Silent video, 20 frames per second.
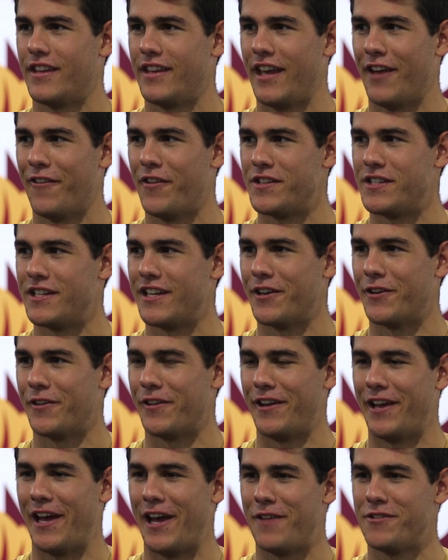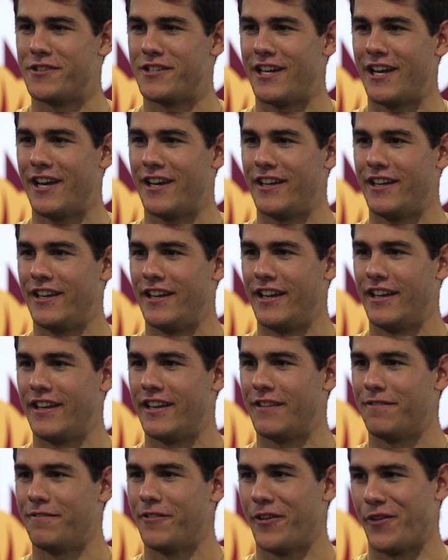yeah, once you get all the names down
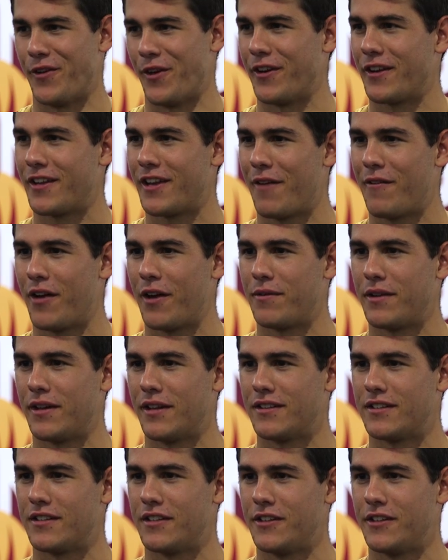and come out and